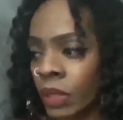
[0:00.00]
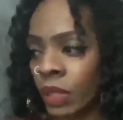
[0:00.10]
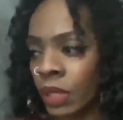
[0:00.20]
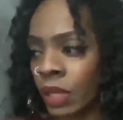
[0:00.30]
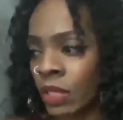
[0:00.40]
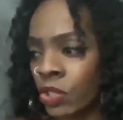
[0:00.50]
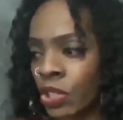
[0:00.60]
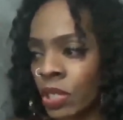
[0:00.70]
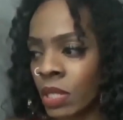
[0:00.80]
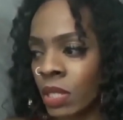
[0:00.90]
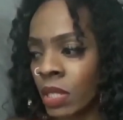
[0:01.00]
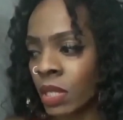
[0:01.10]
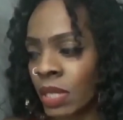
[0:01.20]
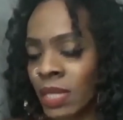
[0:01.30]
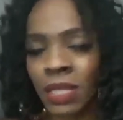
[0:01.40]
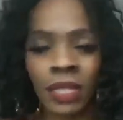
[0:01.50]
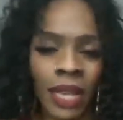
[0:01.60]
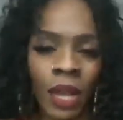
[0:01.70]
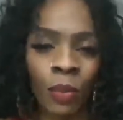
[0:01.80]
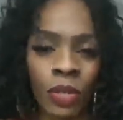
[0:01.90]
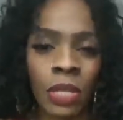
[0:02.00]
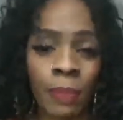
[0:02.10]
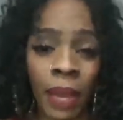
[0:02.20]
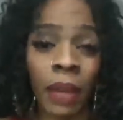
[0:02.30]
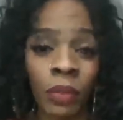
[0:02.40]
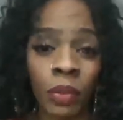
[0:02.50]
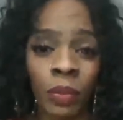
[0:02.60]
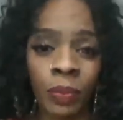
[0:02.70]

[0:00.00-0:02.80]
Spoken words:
it's a downward spiral.